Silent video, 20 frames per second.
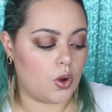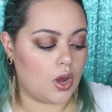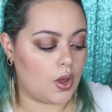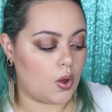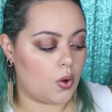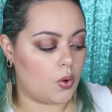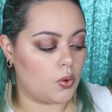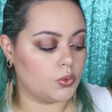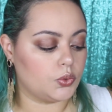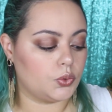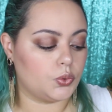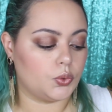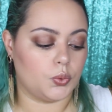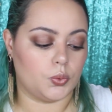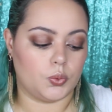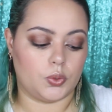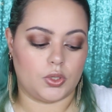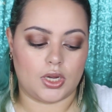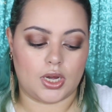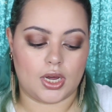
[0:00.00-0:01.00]
I
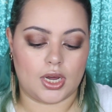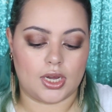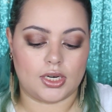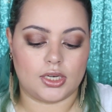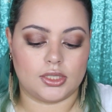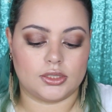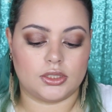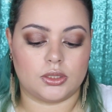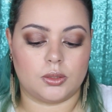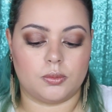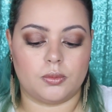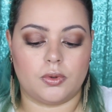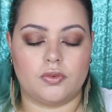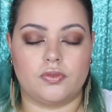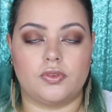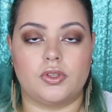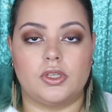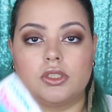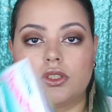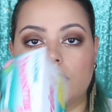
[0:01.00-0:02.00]
also got some
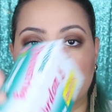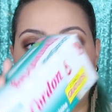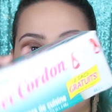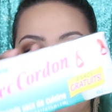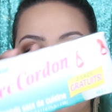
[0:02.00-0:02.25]
of these